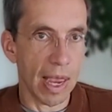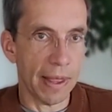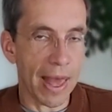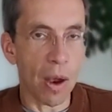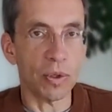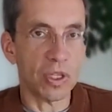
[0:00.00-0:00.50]

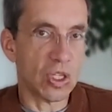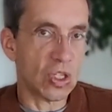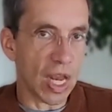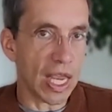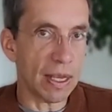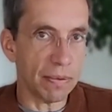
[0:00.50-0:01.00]
and that would
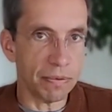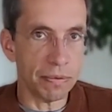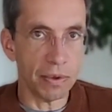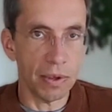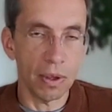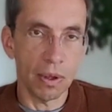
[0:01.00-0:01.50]

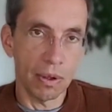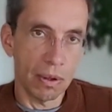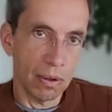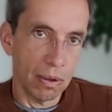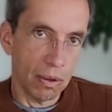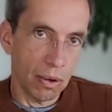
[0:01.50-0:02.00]
save
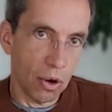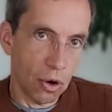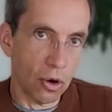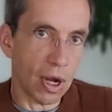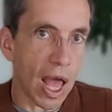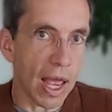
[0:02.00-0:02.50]

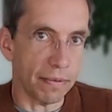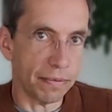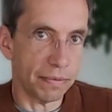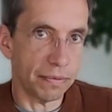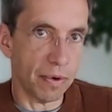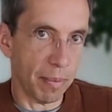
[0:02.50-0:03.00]
her
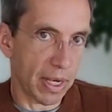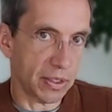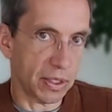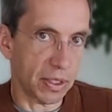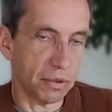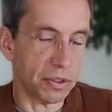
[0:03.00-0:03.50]
life from
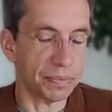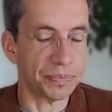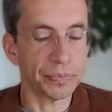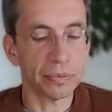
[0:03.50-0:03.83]
execution.